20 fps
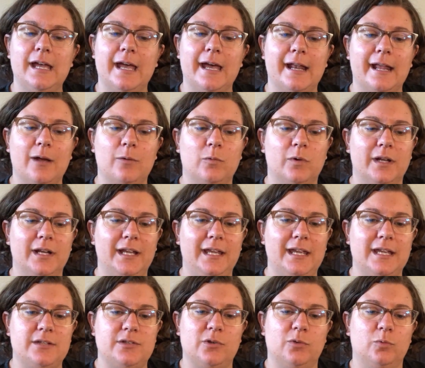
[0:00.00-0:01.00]
and I want to
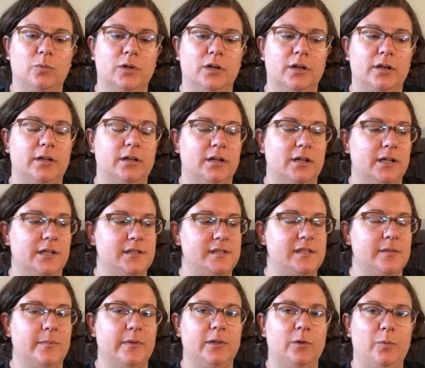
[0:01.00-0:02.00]
get to work on
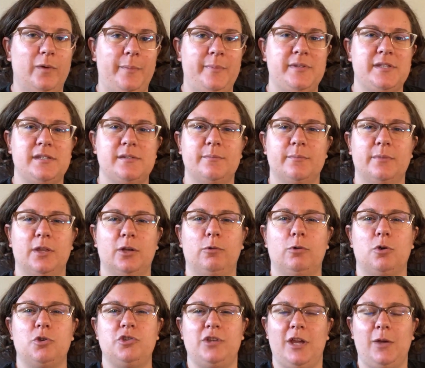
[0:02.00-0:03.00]
some of the whips, the
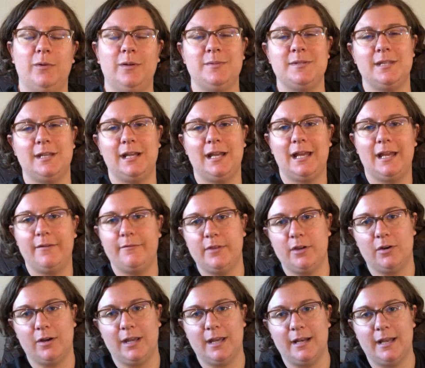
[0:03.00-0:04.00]
crochet whips that I have
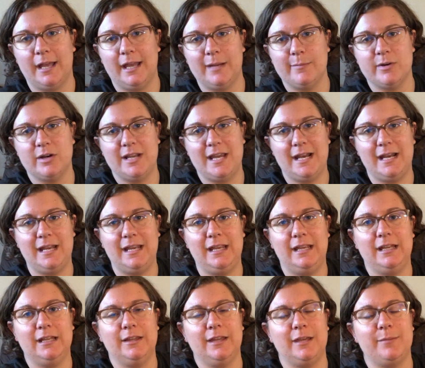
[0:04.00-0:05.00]
that are kind of
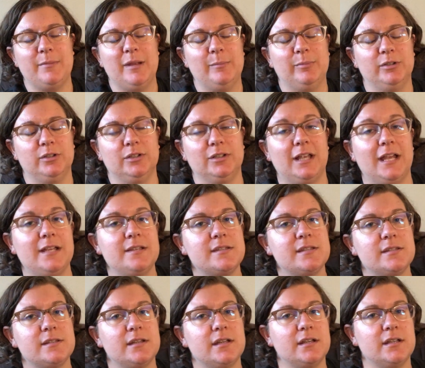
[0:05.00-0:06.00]
hibernating, like my Blurred
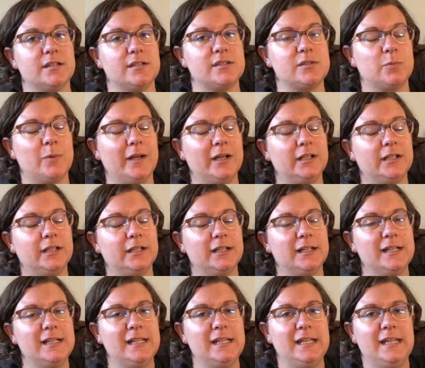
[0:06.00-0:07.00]
Lines sweater,
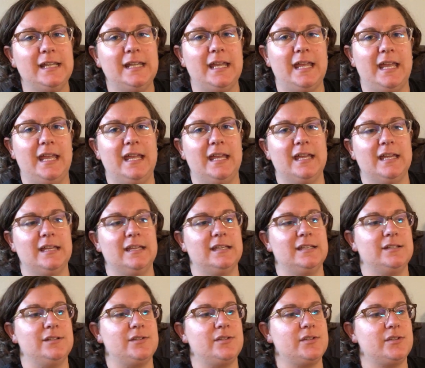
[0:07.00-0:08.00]

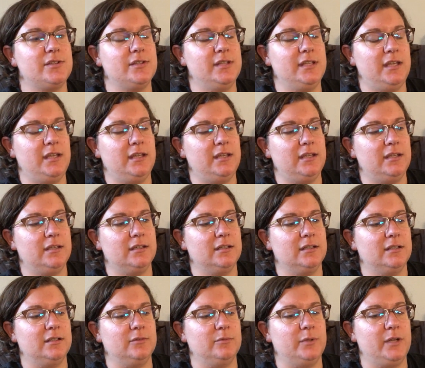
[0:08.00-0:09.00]
and the
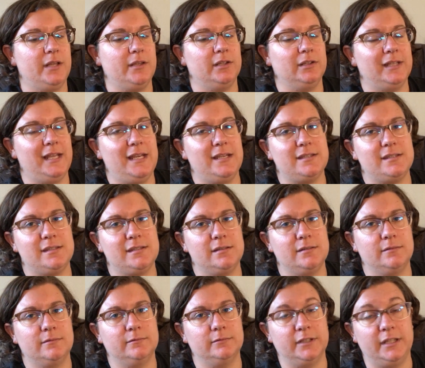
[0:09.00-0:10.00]
one of the lace,
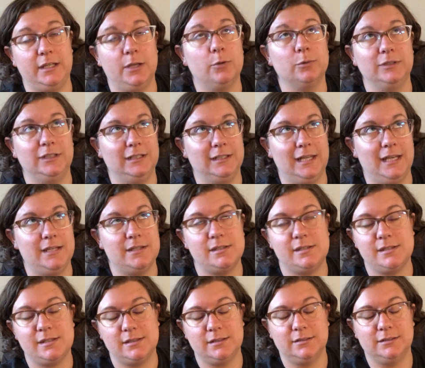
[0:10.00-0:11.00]
well, the only
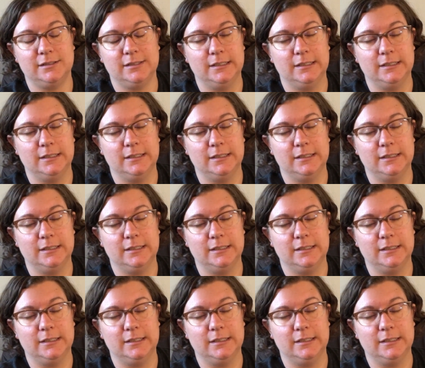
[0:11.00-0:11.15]
lace